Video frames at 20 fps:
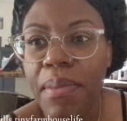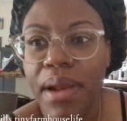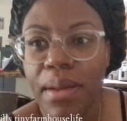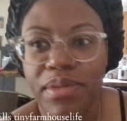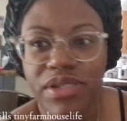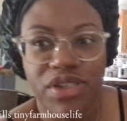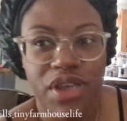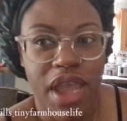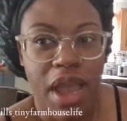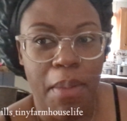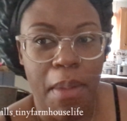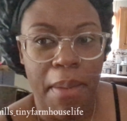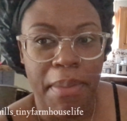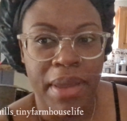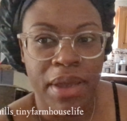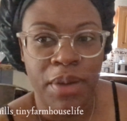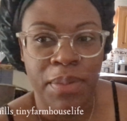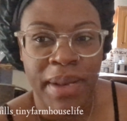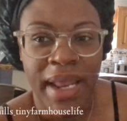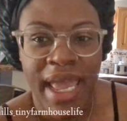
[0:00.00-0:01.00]
But I'm gonna show y'all my
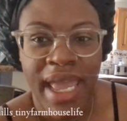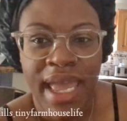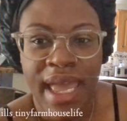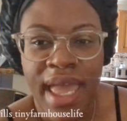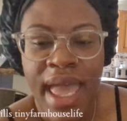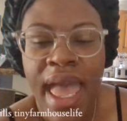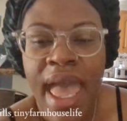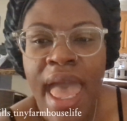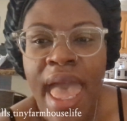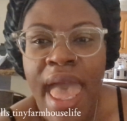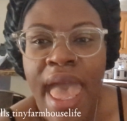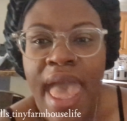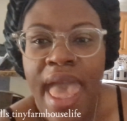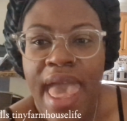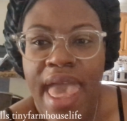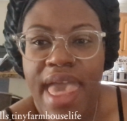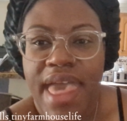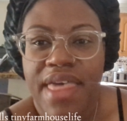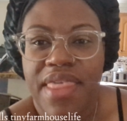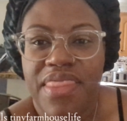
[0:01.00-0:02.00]
meal plan,
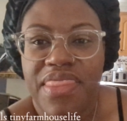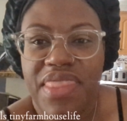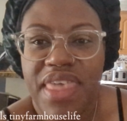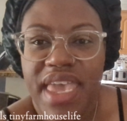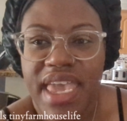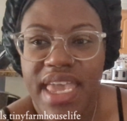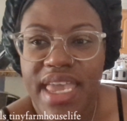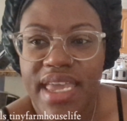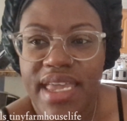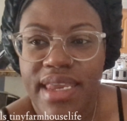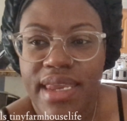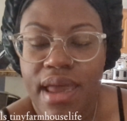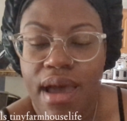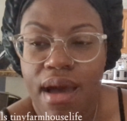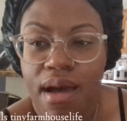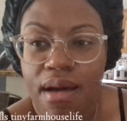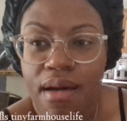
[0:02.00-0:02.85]
and then